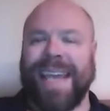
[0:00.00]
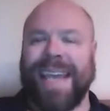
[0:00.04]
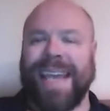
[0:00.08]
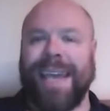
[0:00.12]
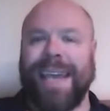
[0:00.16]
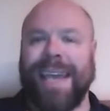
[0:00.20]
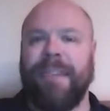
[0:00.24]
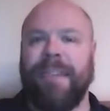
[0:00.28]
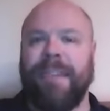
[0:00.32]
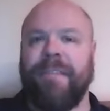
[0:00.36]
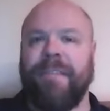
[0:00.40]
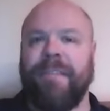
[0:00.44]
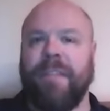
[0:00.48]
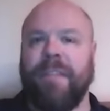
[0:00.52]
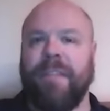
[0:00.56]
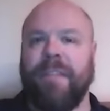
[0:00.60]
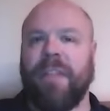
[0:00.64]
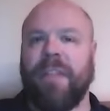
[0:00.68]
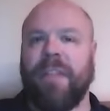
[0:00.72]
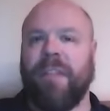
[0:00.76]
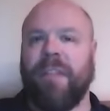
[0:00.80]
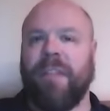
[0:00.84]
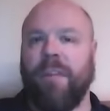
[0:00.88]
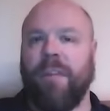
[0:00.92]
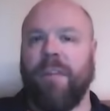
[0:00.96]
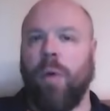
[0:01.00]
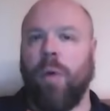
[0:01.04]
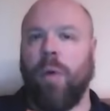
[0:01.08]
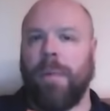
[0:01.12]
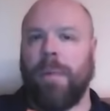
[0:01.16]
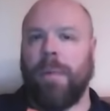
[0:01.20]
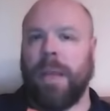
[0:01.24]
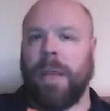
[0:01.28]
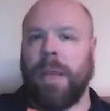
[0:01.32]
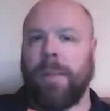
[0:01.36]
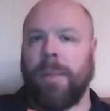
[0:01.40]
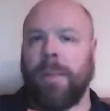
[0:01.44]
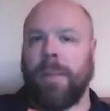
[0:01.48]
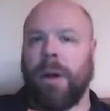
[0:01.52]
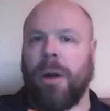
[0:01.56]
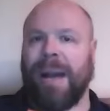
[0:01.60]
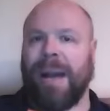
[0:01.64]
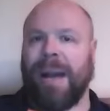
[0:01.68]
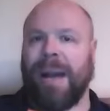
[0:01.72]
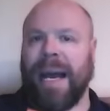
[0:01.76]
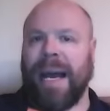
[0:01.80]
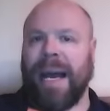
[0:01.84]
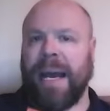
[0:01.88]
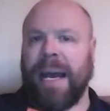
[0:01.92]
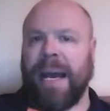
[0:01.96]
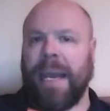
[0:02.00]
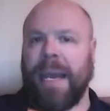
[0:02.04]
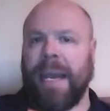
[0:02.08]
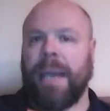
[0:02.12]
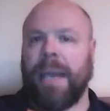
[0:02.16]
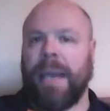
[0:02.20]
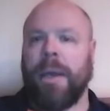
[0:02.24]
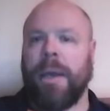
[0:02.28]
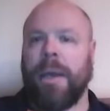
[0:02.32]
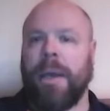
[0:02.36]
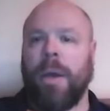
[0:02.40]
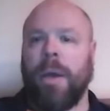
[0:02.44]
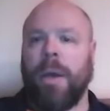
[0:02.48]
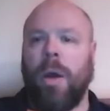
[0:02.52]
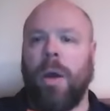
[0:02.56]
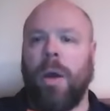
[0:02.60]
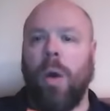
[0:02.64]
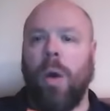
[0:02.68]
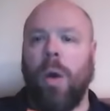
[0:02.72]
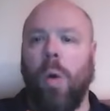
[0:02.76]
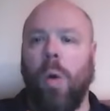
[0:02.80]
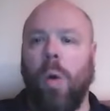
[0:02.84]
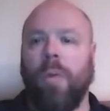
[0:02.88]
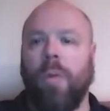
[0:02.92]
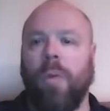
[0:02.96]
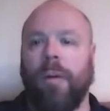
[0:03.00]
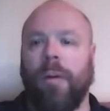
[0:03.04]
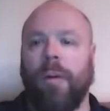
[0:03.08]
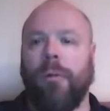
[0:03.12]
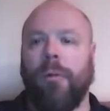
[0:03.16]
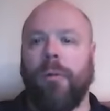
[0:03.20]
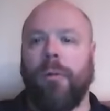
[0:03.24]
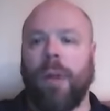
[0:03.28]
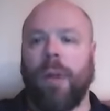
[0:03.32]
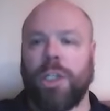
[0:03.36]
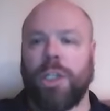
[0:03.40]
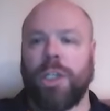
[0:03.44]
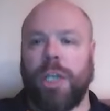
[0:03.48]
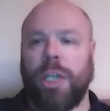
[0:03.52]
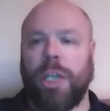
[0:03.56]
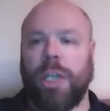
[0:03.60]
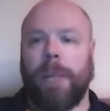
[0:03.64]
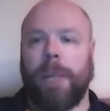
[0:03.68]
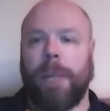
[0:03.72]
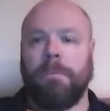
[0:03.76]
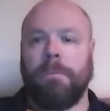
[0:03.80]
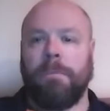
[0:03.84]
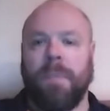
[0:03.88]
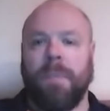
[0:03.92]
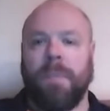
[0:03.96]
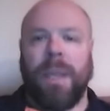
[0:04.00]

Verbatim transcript: 1054 millibar high over Russia.